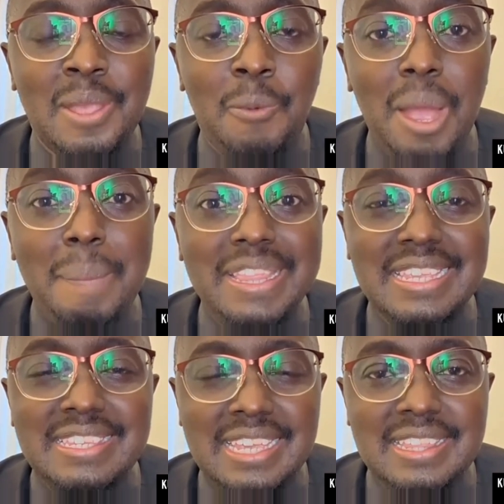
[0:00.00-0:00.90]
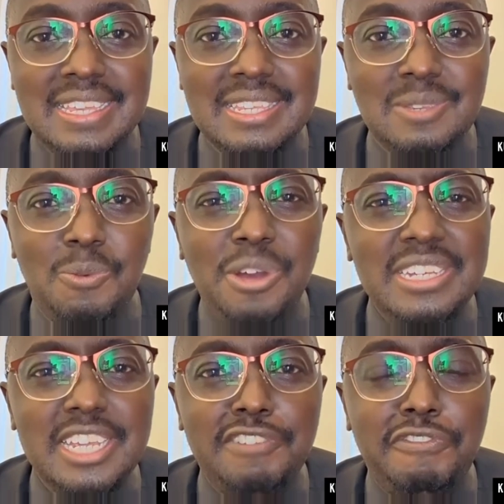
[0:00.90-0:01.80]
whereby they say this:
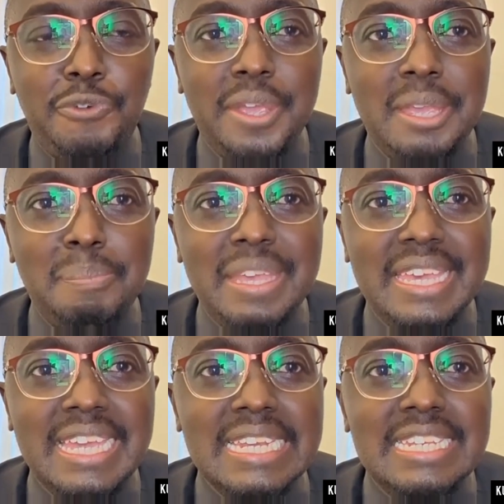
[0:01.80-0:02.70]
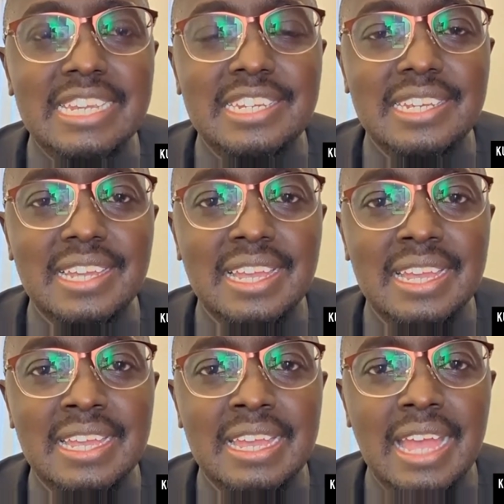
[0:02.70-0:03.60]
what if we begin teaching
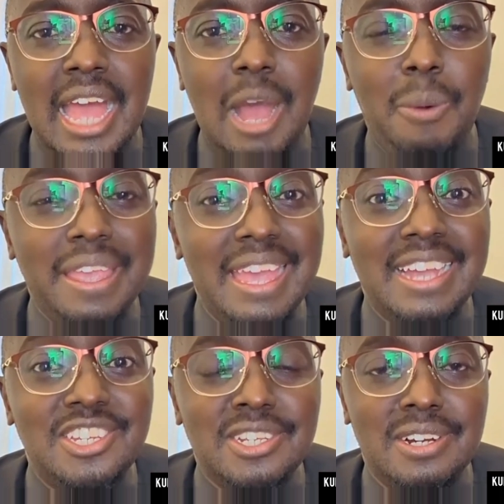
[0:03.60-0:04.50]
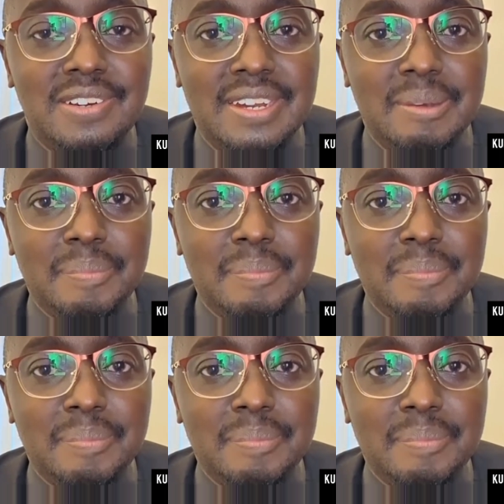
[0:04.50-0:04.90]
our young children,